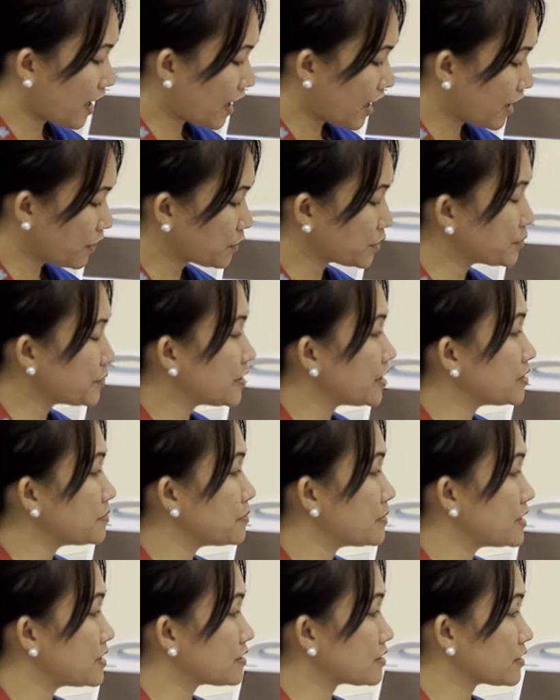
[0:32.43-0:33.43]
I will be
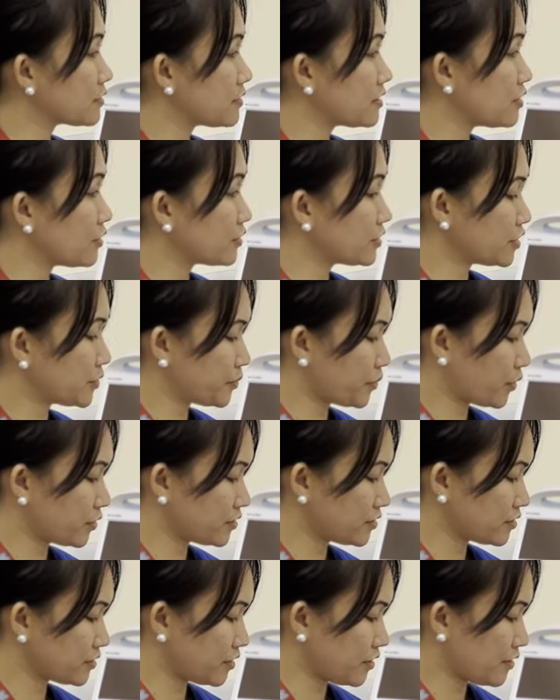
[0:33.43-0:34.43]
administering your
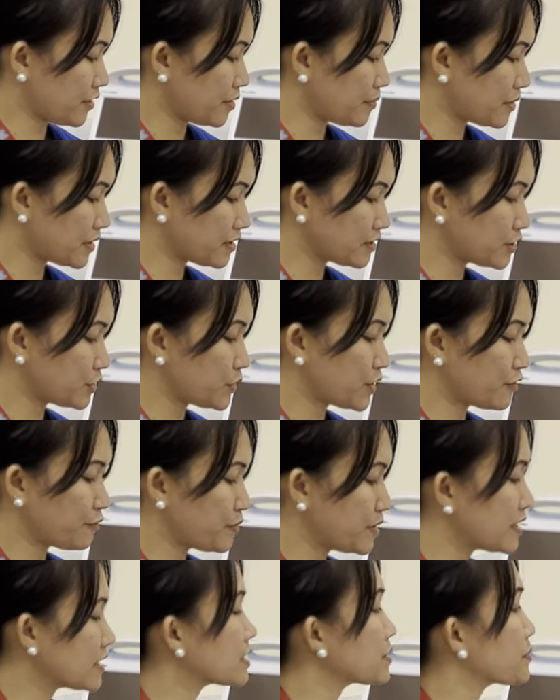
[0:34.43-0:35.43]
suppository because you have
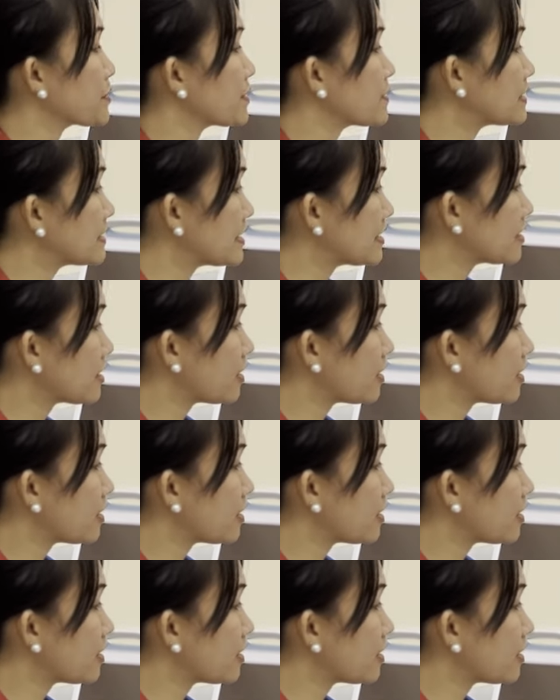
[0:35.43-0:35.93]
been experiencing